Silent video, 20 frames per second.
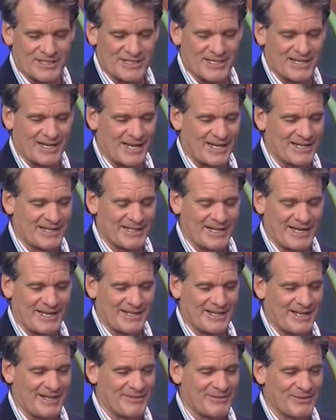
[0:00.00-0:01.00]
listed on it.
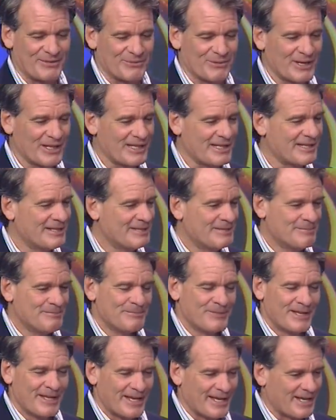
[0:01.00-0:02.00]
And, and that really,
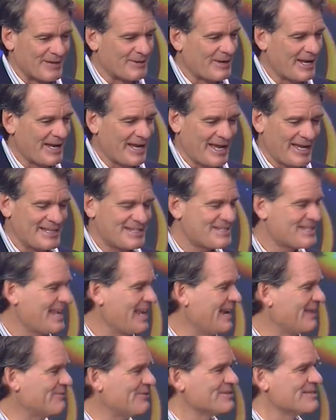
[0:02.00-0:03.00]
uh, I just
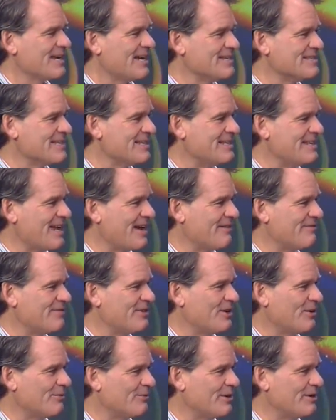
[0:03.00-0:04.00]
can't emphasize enough.
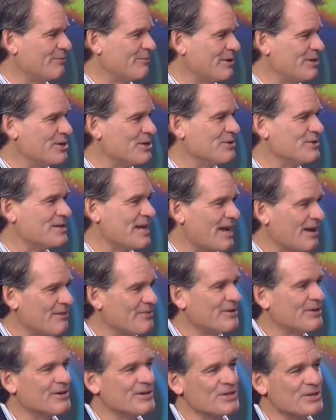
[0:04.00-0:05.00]
You know, when, when you're down
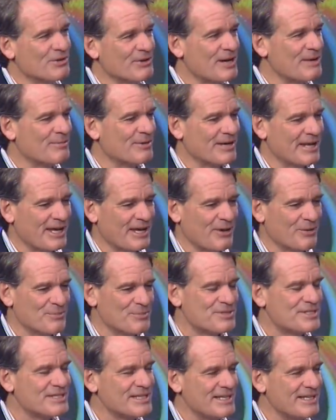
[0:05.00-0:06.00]
there and you're able to help
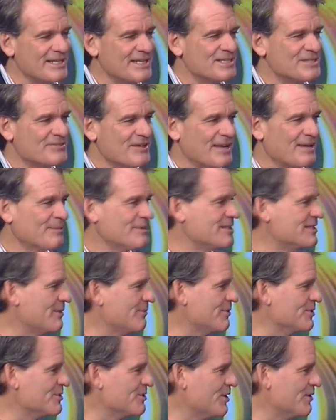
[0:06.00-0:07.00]
see these families that
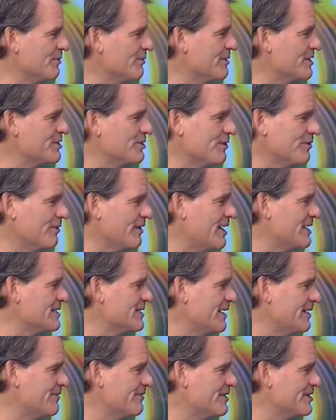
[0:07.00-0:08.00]
we're serving, we served last
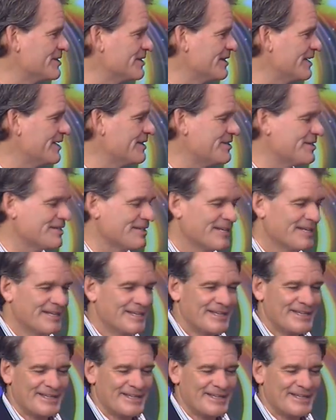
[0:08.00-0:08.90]
night at Vision Kitchen,